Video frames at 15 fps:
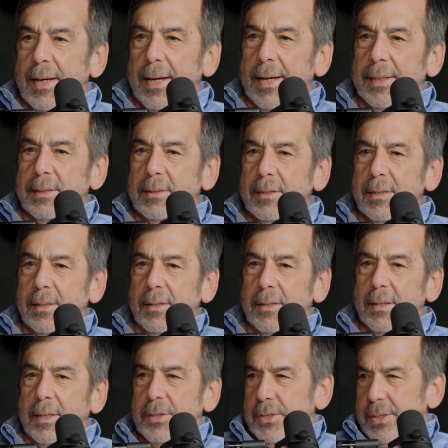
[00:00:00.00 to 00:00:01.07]
And
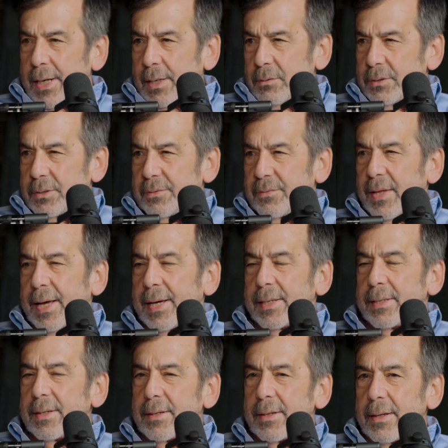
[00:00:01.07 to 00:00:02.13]
the challenge of
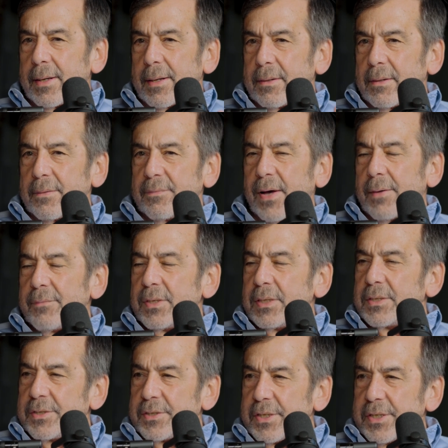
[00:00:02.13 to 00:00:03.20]
that, of having
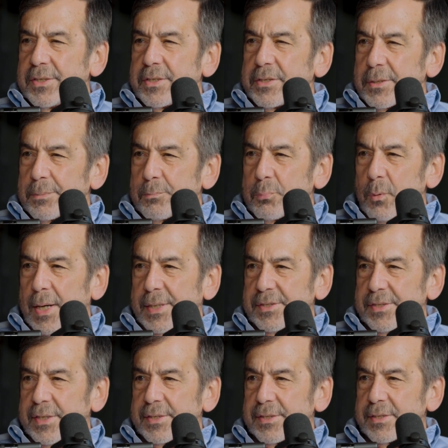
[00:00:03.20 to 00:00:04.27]
disease as a
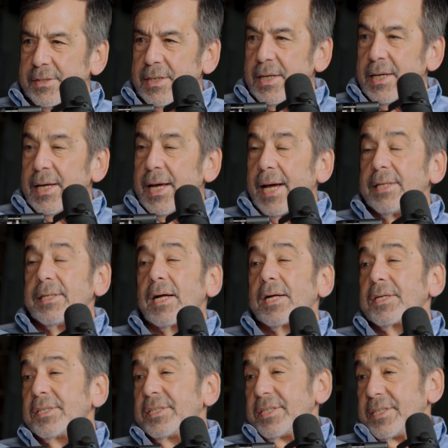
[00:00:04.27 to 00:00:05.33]
process and
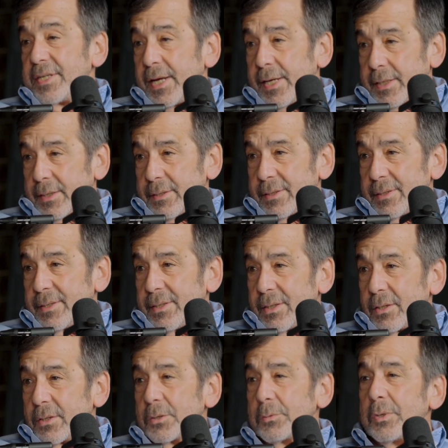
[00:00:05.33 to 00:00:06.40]
not a state,
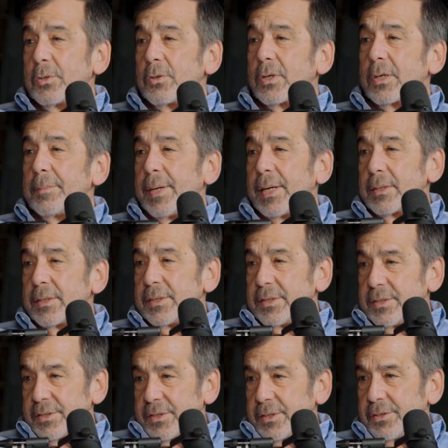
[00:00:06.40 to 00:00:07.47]
because we talk about a
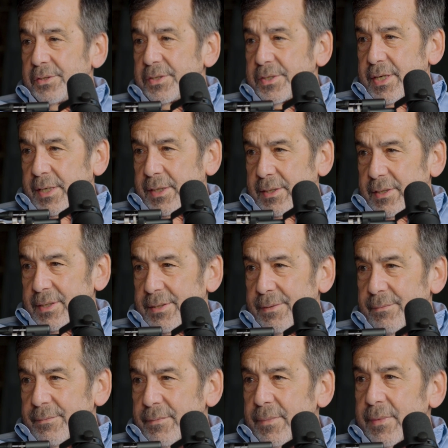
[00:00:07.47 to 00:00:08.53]
disease state,
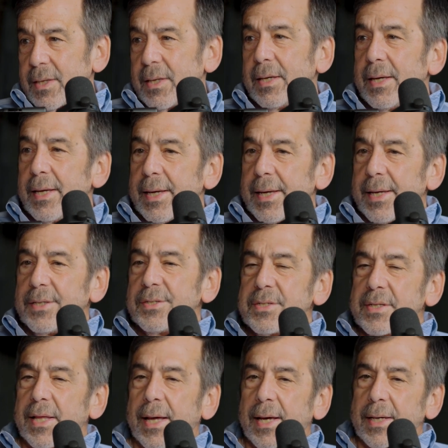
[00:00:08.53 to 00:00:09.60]

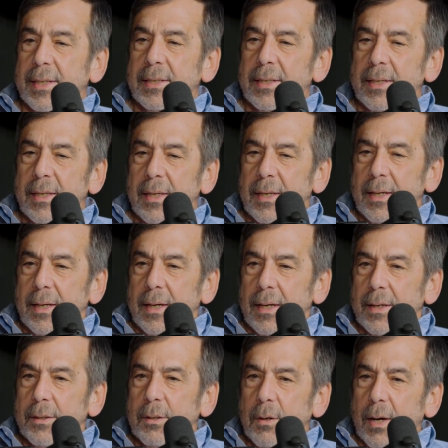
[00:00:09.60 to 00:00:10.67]
is that
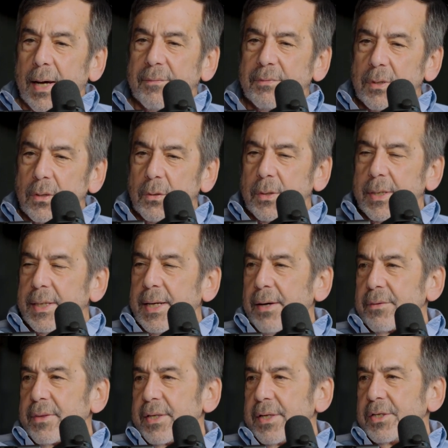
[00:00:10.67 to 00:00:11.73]
you have to look at
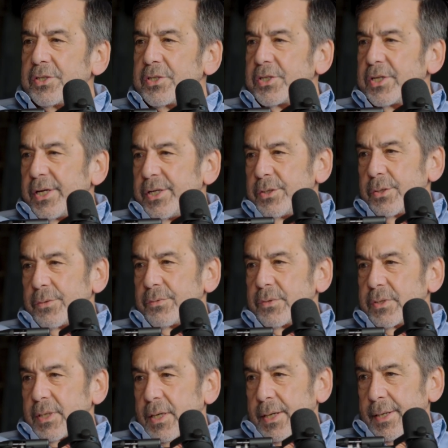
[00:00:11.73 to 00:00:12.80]
how things change over
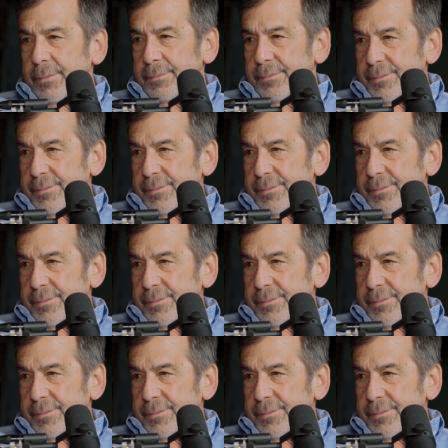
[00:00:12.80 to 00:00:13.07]
time.